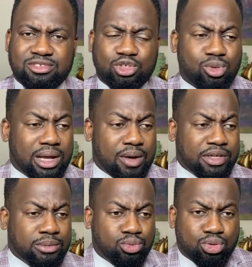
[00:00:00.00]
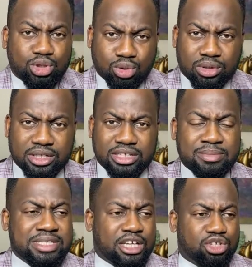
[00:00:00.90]
You're allowing him do the talking. It
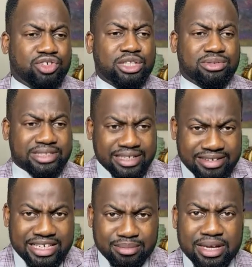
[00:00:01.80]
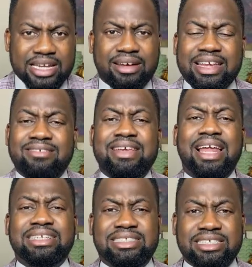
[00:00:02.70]
means that you're trying to sell him. Now, in
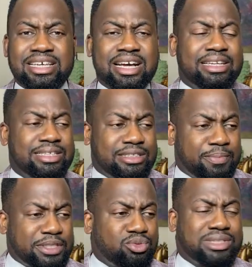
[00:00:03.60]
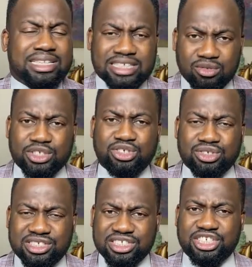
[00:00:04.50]
reality, the person who is asking questions
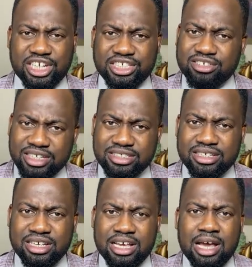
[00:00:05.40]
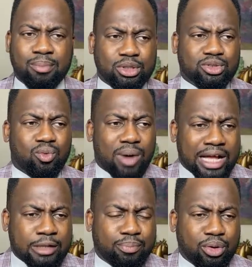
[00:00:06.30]
is in charge, right? But at
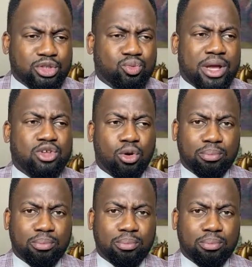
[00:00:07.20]
the point when you're